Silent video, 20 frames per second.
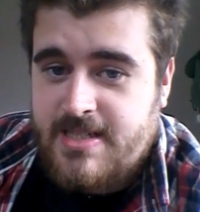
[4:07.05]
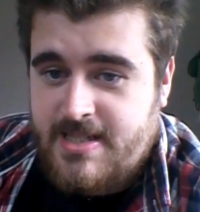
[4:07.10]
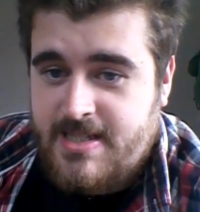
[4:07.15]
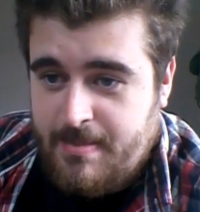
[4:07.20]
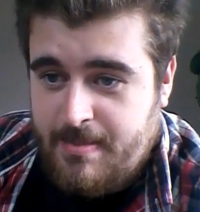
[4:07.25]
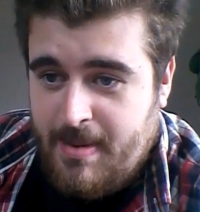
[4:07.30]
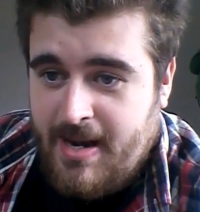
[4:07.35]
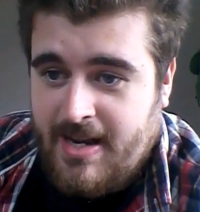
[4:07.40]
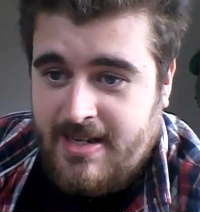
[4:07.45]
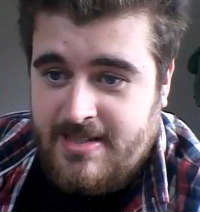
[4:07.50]

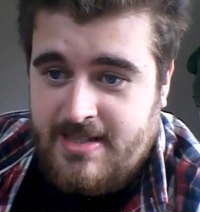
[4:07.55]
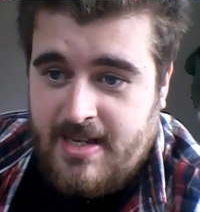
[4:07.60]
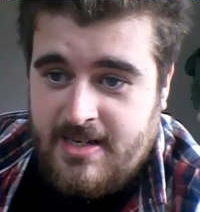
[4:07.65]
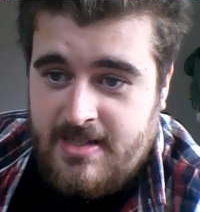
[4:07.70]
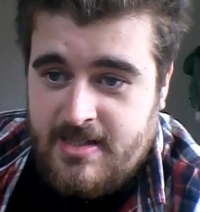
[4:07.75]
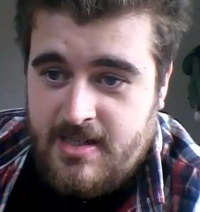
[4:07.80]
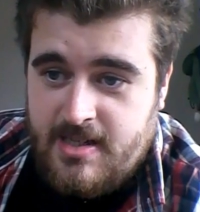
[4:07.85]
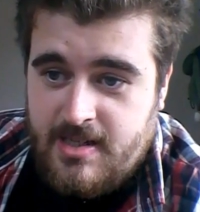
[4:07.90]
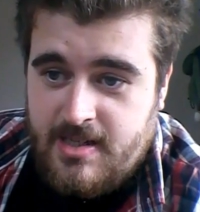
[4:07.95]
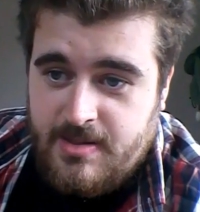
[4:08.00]
Tim
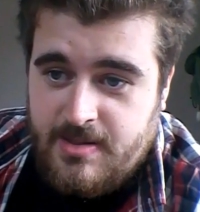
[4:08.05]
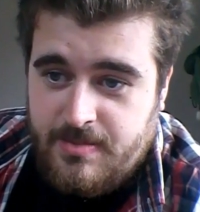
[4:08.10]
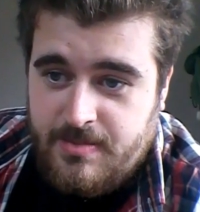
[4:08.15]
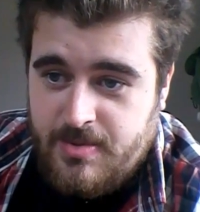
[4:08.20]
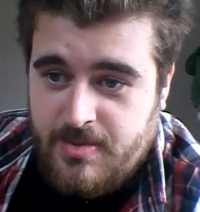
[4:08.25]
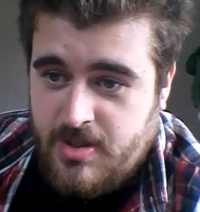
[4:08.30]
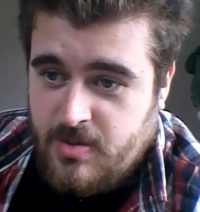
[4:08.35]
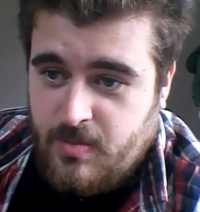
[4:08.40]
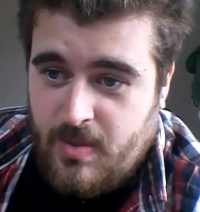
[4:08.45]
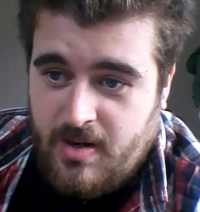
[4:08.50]
Alexander
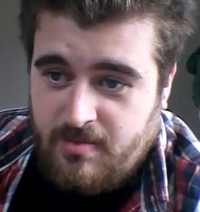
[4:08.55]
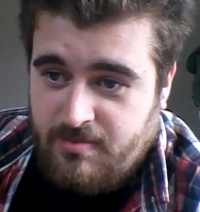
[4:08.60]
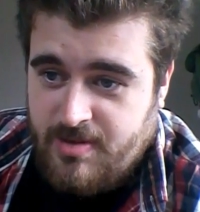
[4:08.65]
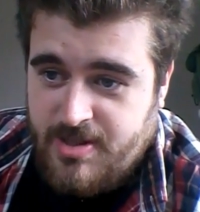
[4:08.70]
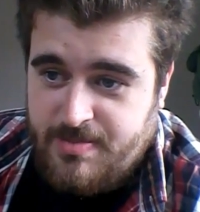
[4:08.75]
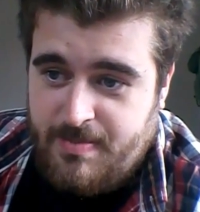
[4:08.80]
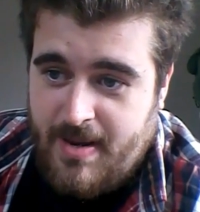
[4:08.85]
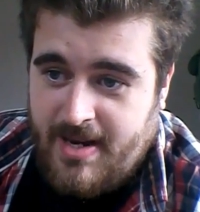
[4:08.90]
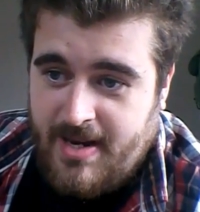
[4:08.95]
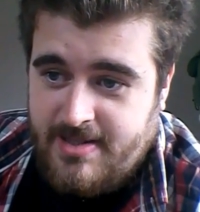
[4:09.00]
was a
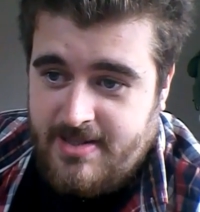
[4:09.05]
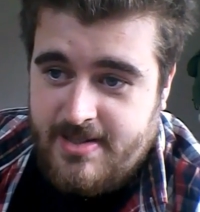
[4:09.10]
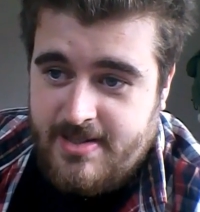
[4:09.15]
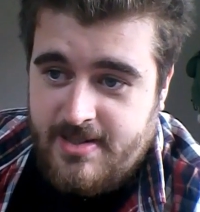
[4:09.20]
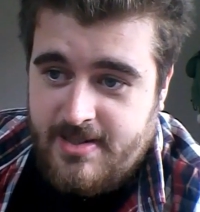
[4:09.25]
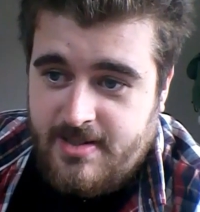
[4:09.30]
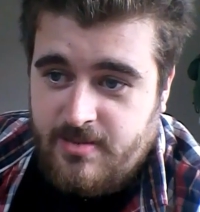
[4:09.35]
well-respected